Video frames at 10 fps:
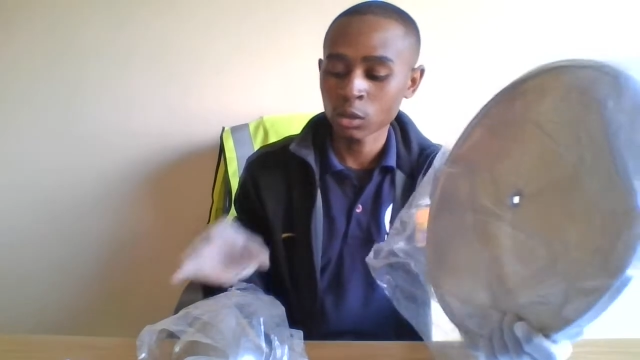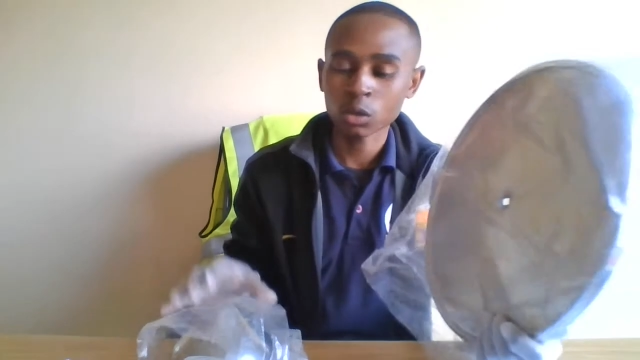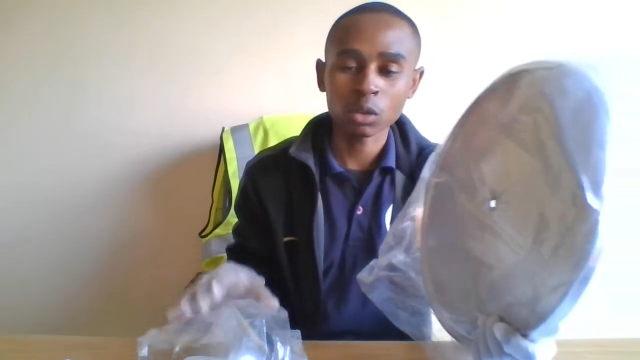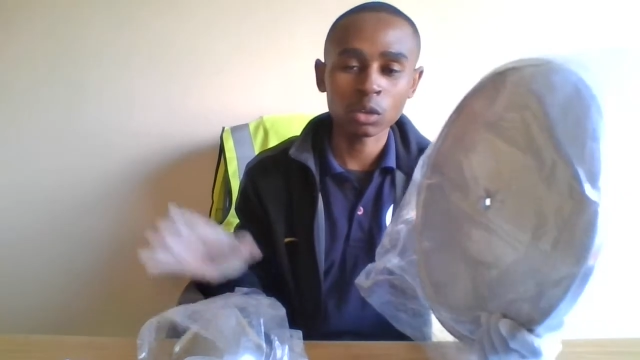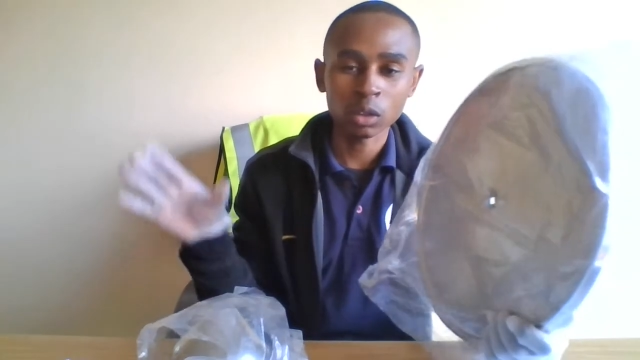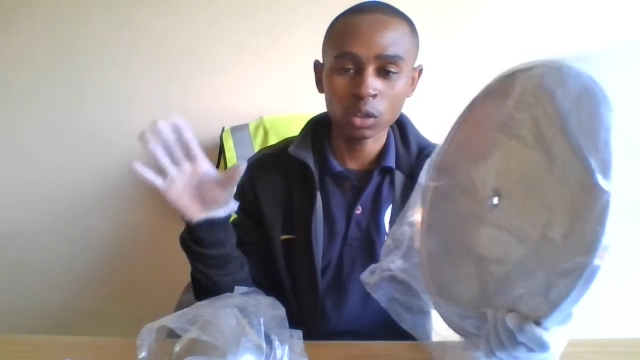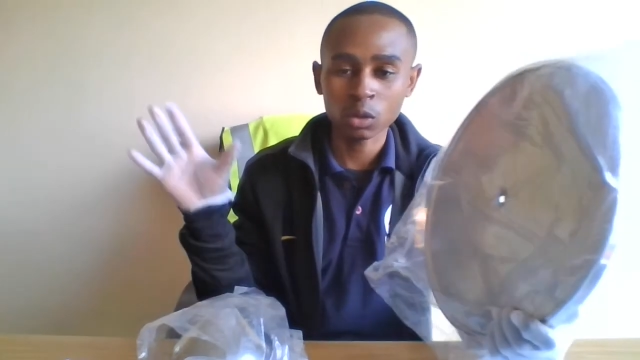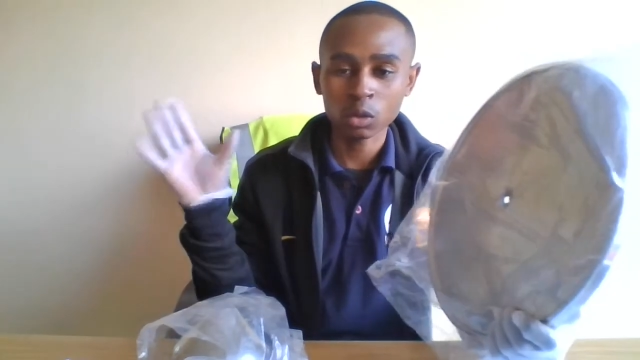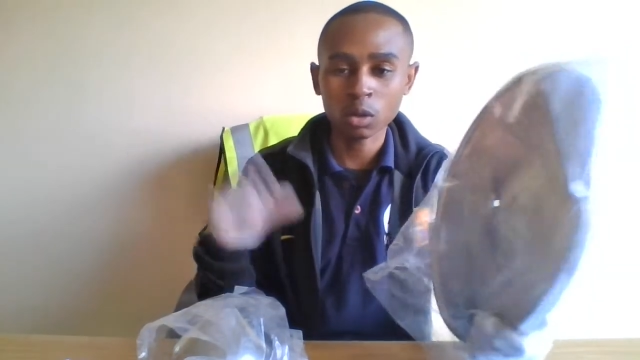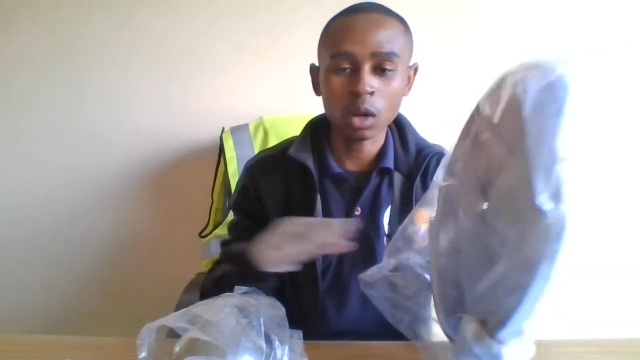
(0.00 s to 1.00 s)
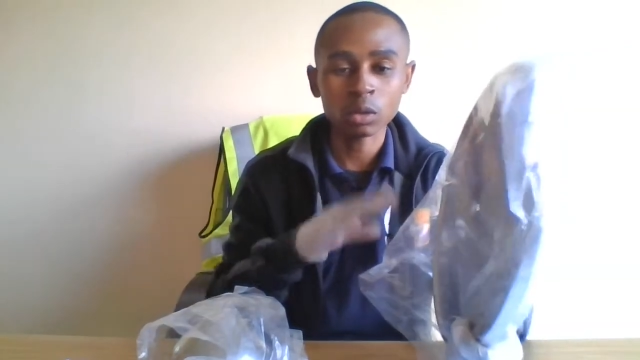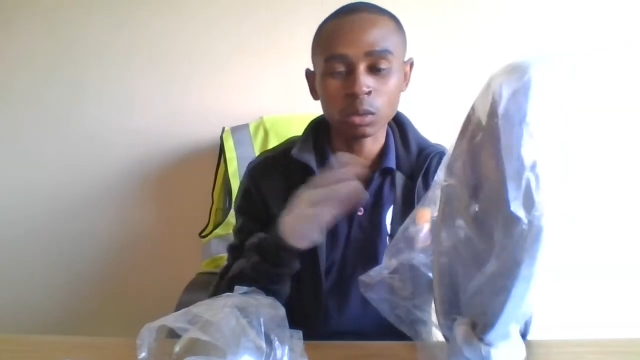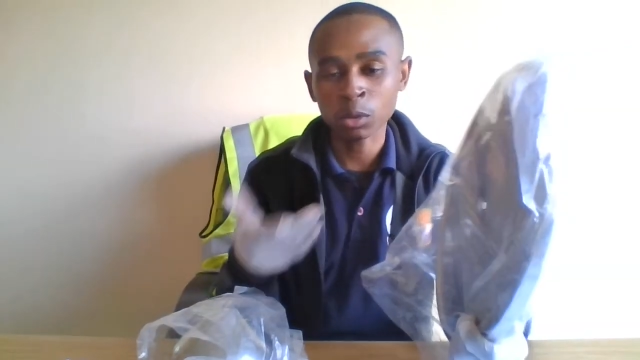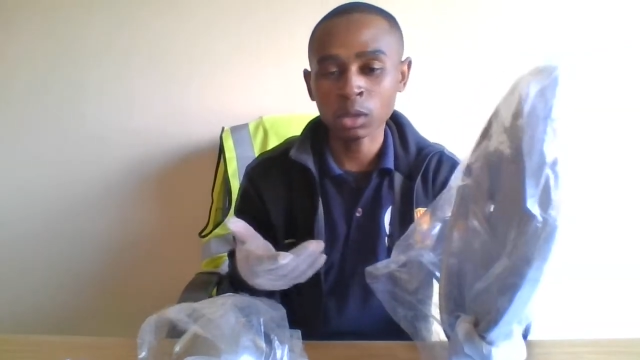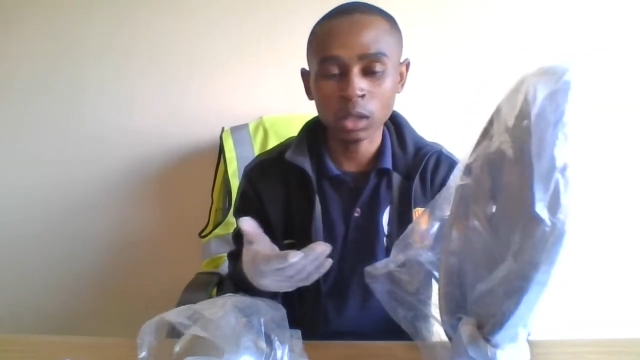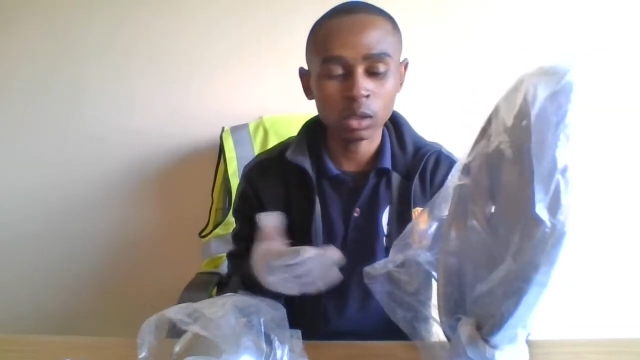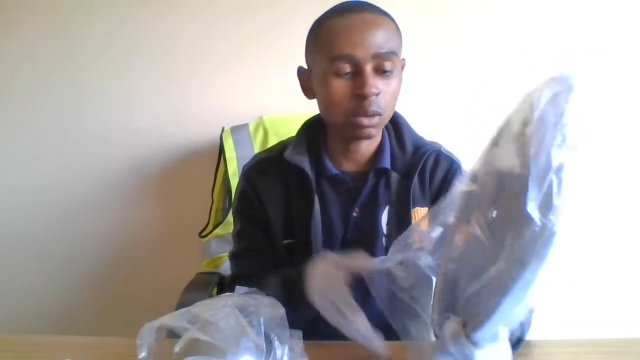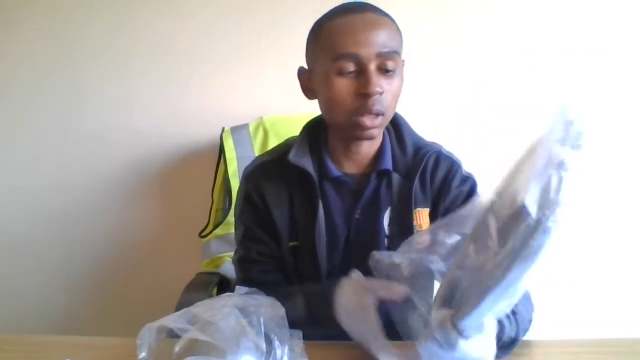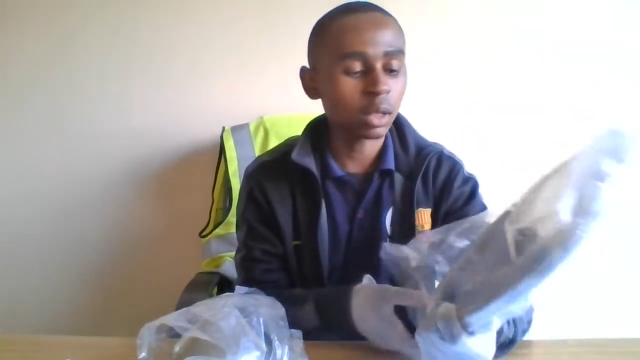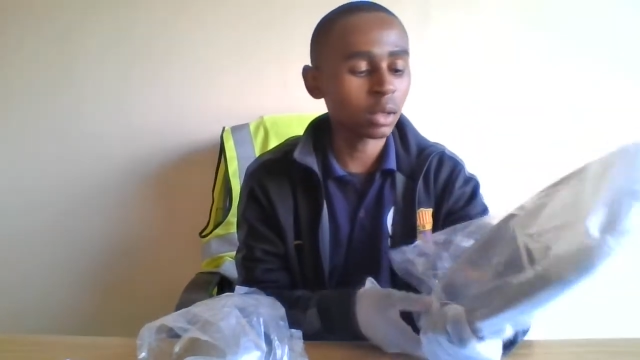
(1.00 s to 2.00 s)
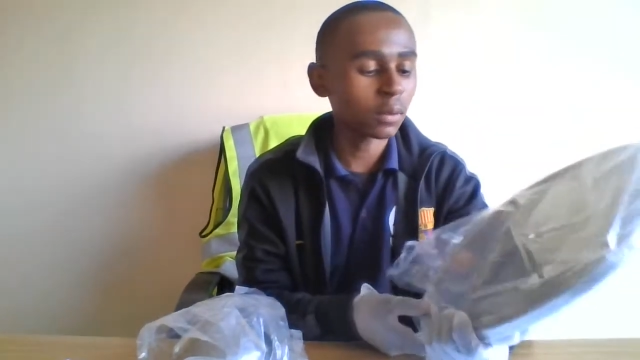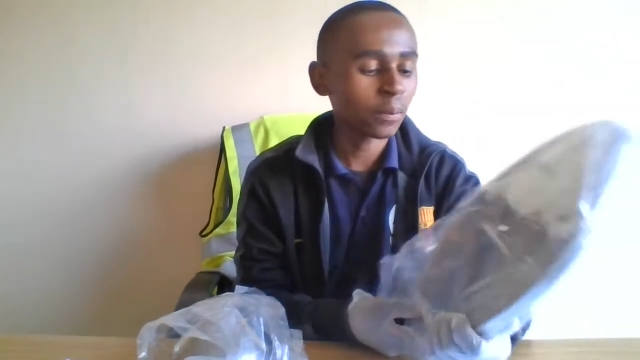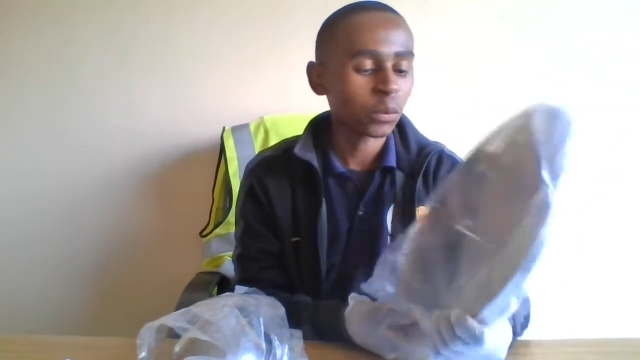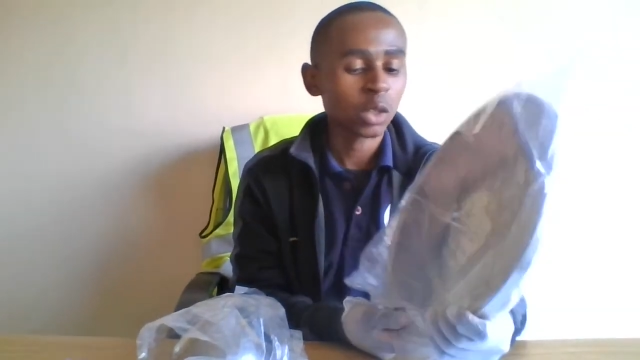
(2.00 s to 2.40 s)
So you need to know how to put things together.